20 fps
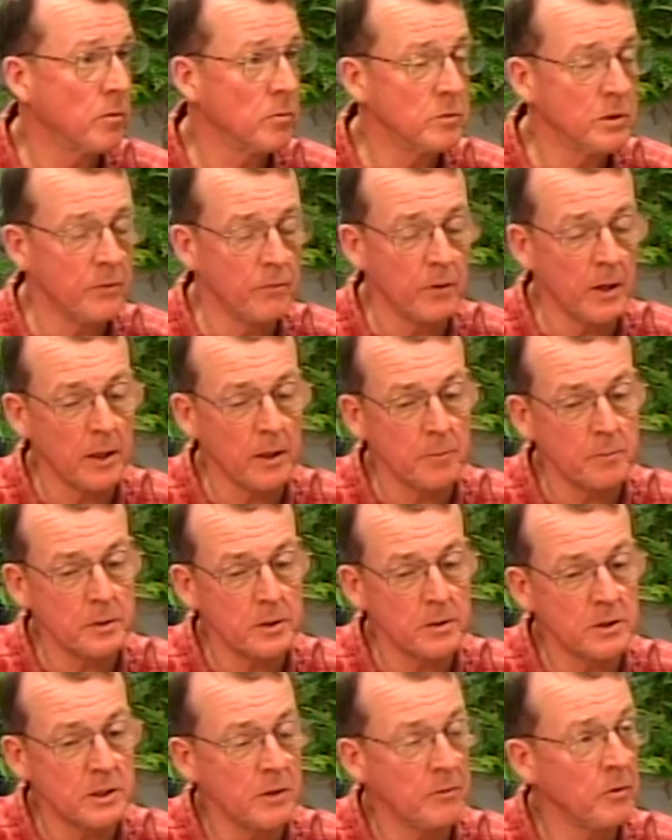
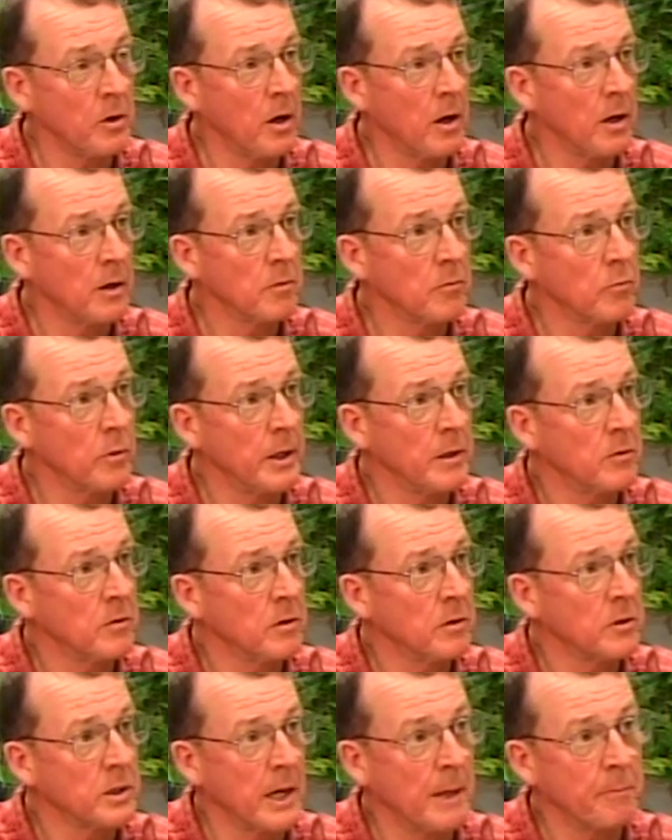developments that have gone right to
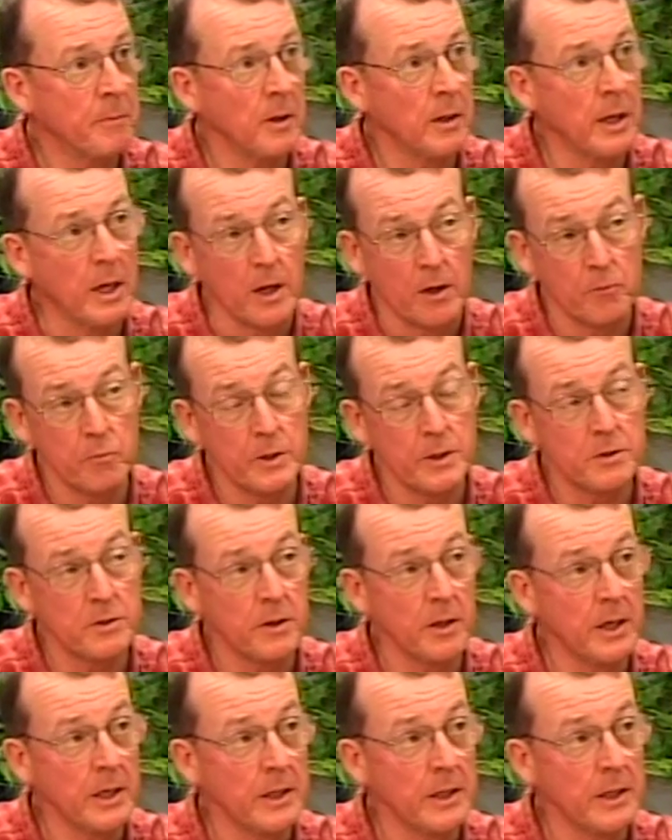the top of a lot of ridge lines.